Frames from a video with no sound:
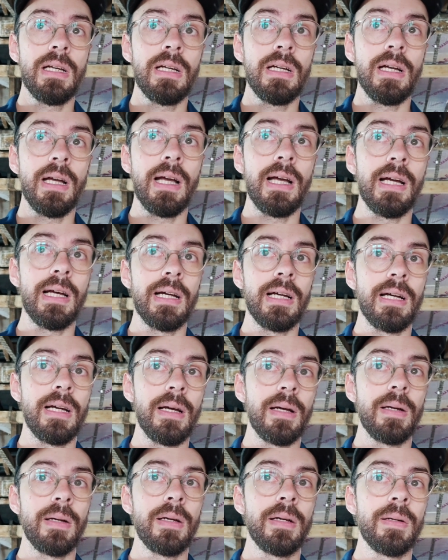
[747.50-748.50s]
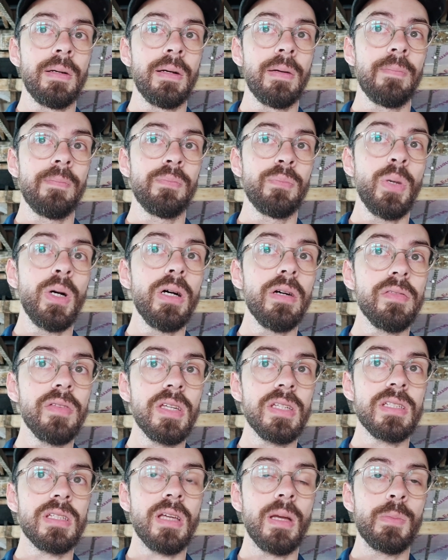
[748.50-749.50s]
Part of
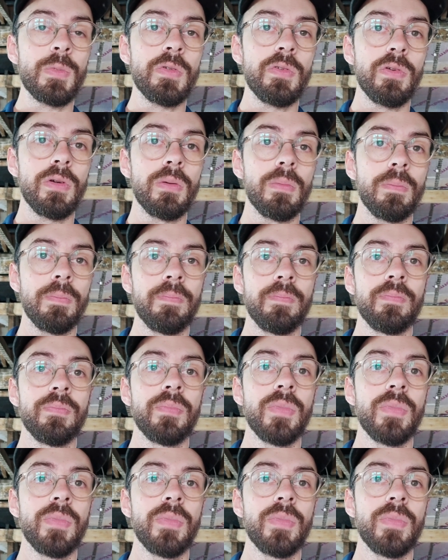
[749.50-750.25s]
this comes from